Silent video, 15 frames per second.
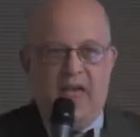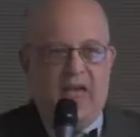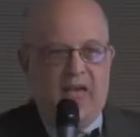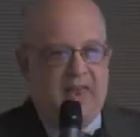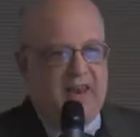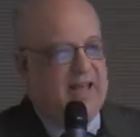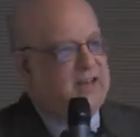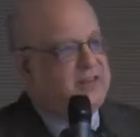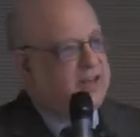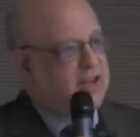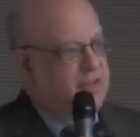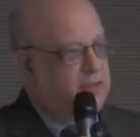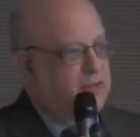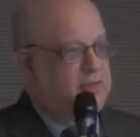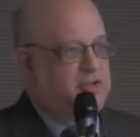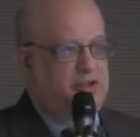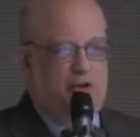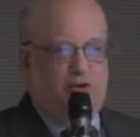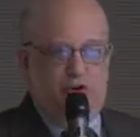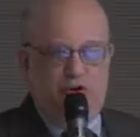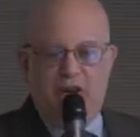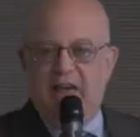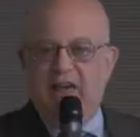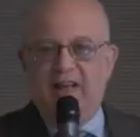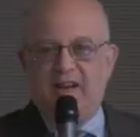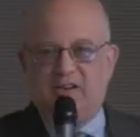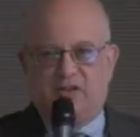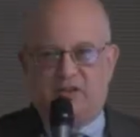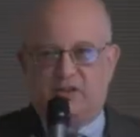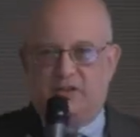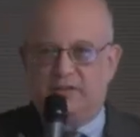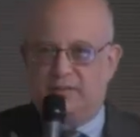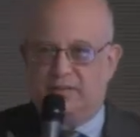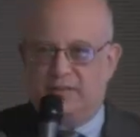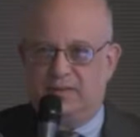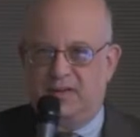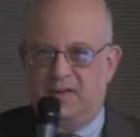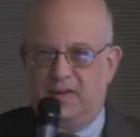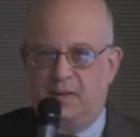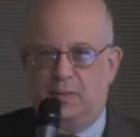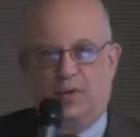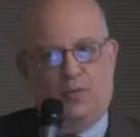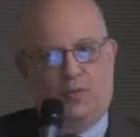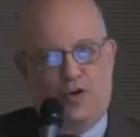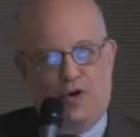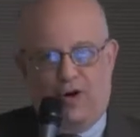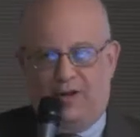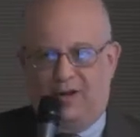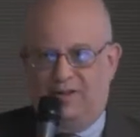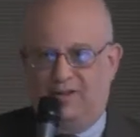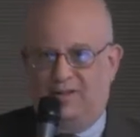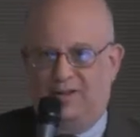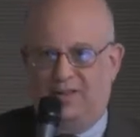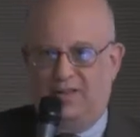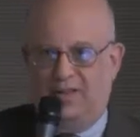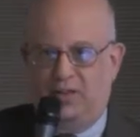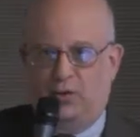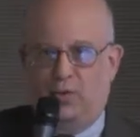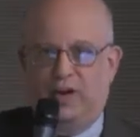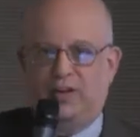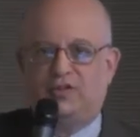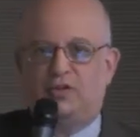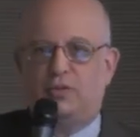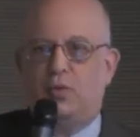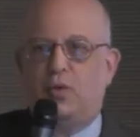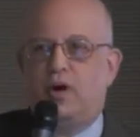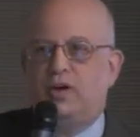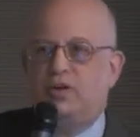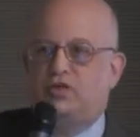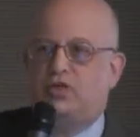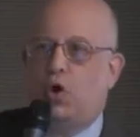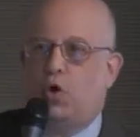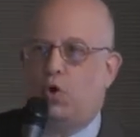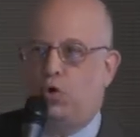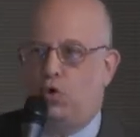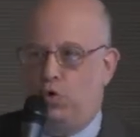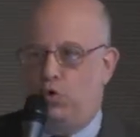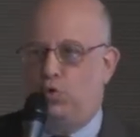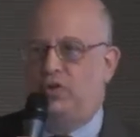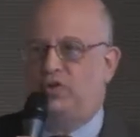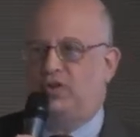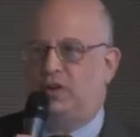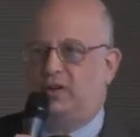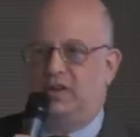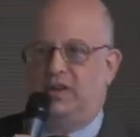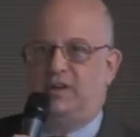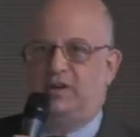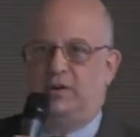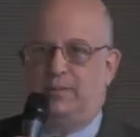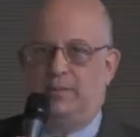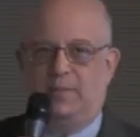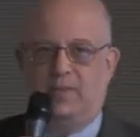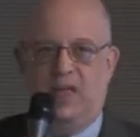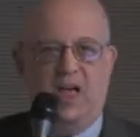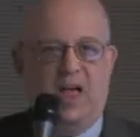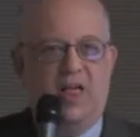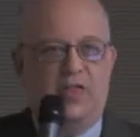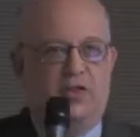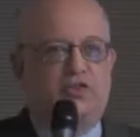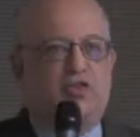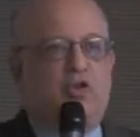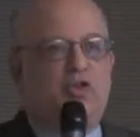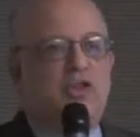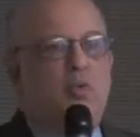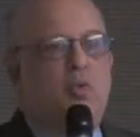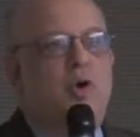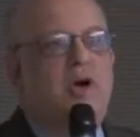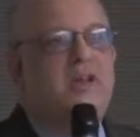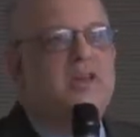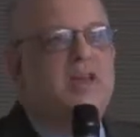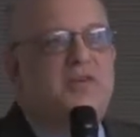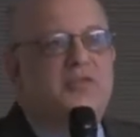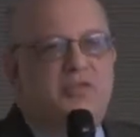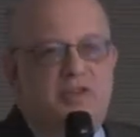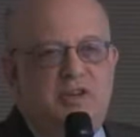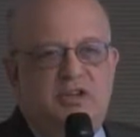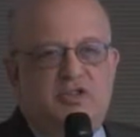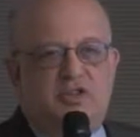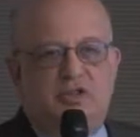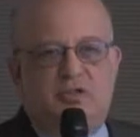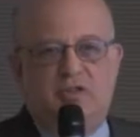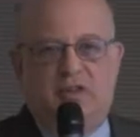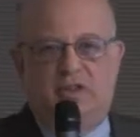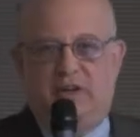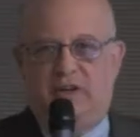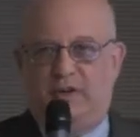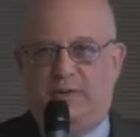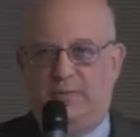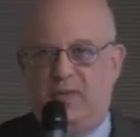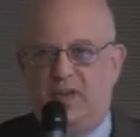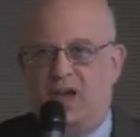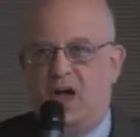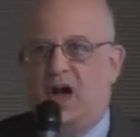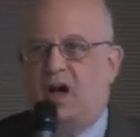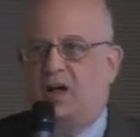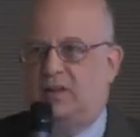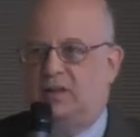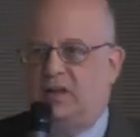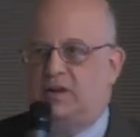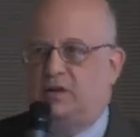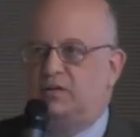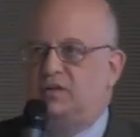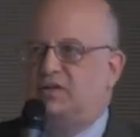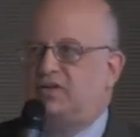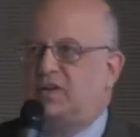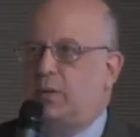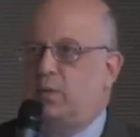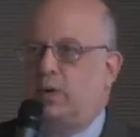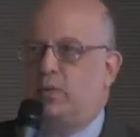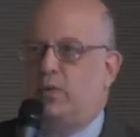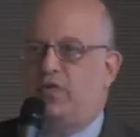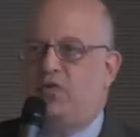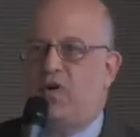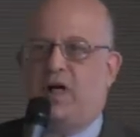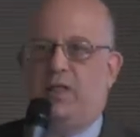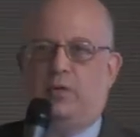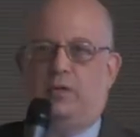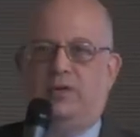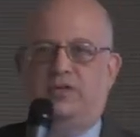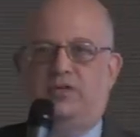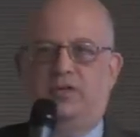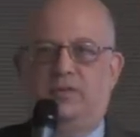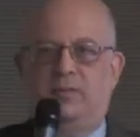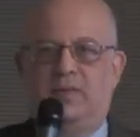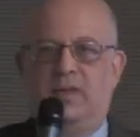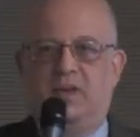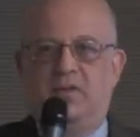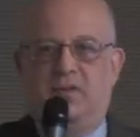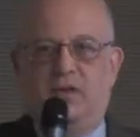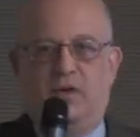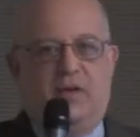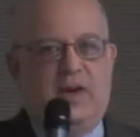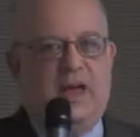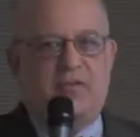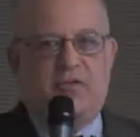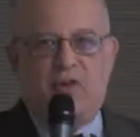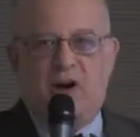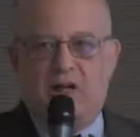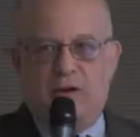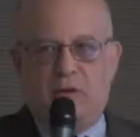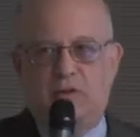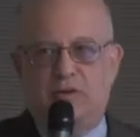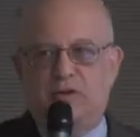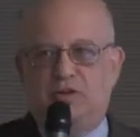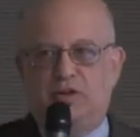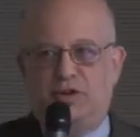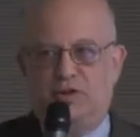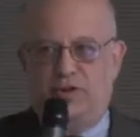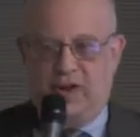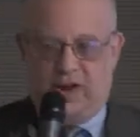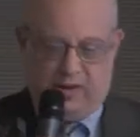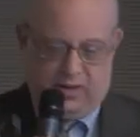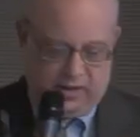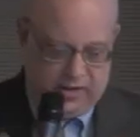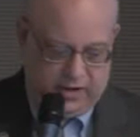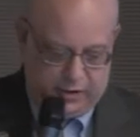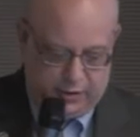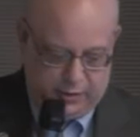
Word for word: And I tell them it's a good answer, but wrong. The question was, who is a leader? There's only one definition of a leader. A leader is someone with followers. If you don't have followers, you're not a leader.